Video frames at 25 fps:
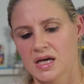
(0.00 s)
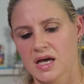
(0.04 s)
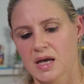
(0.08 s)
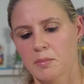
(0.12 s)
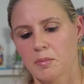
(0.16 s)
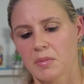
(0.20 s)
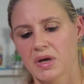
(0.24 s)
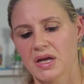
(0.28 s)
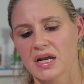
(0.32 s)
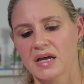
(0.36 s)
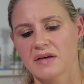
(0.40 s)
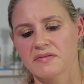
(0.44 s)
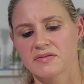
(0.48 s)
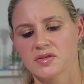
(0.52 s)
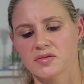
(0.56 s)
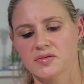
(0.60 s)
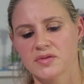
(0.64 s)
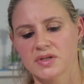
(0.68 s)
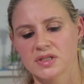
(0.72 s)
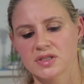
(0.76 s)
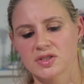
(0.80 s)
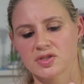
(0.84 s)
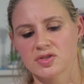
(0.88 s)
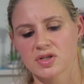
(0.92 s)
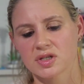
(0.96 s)
I might have to
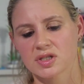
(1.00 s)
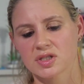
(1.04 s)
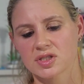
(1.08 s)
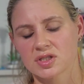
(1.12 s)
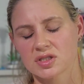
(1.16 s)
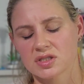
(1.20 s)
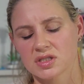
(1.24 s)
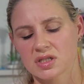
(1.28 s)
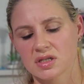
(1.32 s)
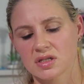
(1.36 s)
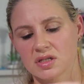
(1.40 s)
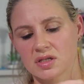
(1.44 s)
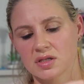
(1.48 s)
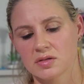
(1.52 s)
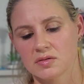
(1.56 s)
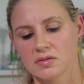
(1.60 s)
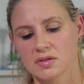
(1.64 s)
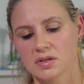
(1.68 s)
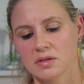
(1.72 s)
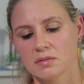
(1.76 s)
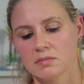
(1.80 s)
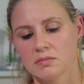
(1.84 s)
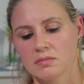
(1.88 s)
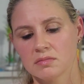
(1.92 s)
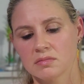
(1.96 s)
read instructions how to use
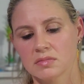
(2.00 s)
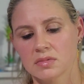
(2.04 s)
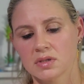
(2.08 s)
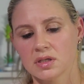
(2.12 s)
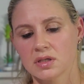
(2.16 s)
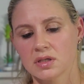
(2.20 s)
them.